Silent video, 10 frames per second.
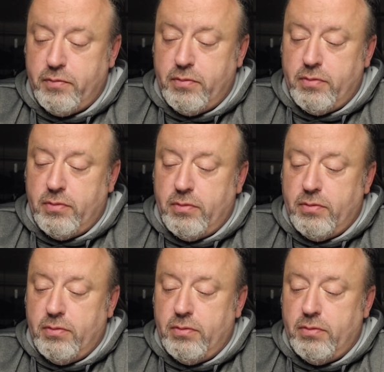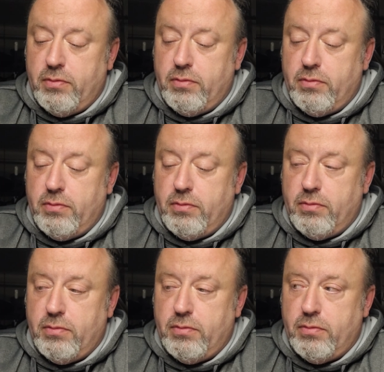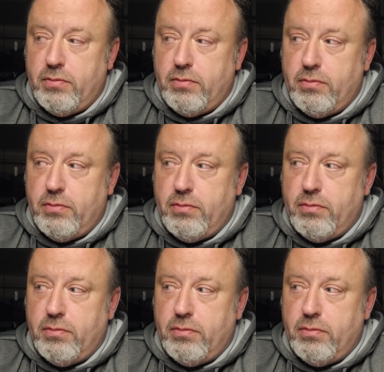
(silence)